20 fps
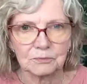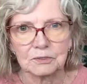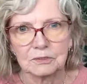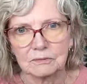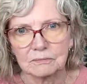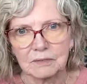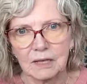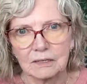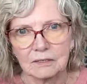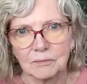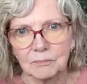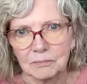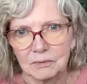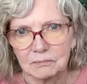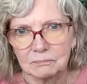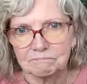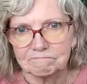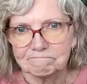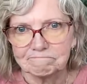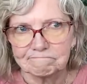we're kind of
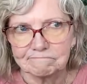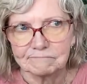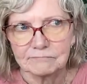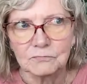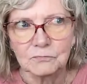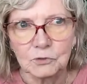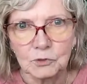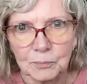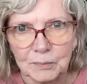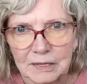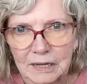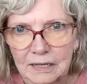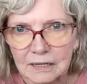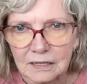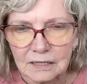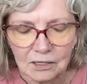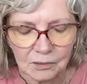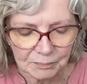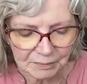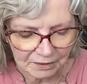
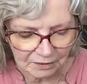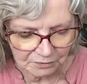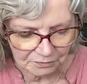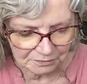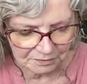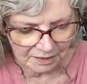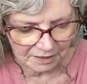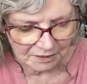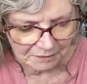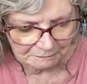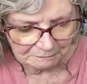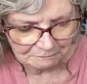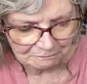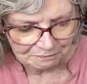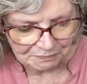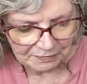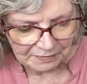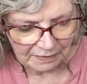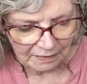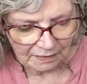ruminating about, right?
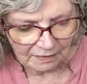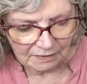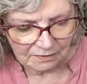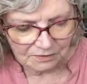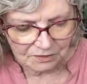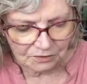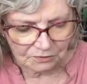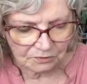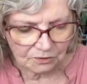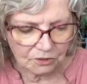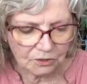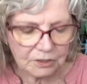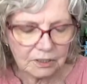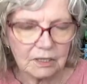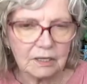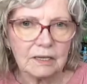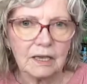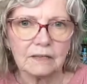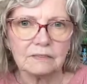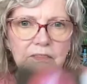So
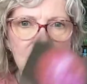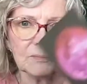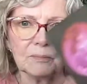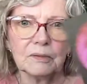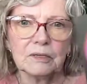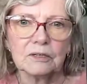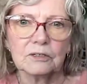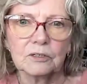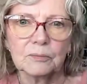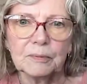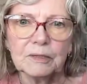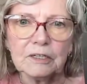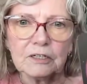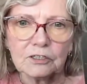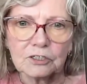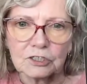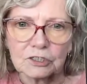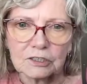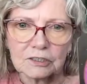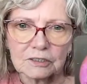looking at the bigger
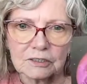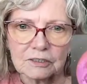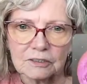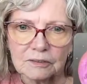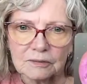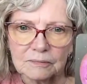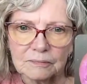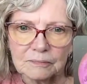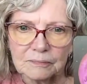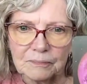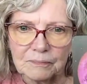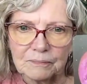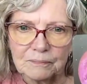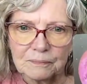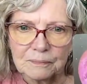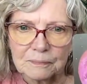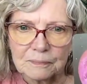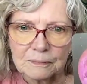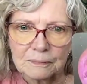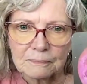picture,
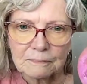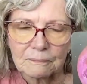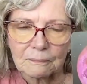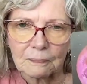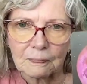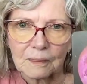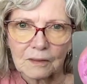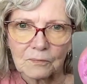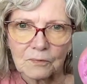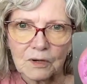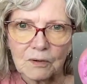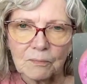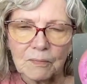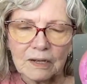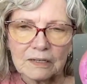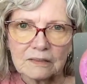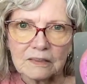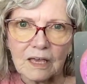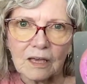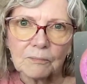what
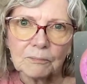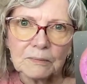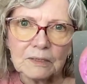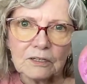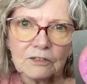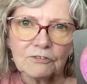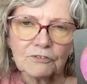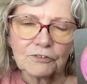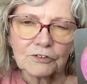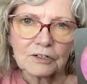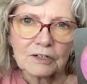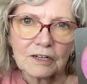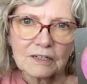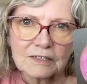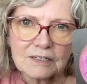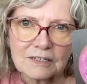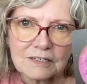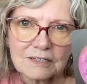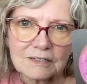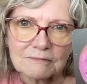might that mean for
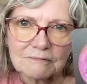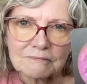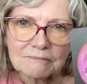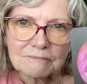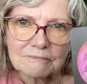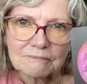us?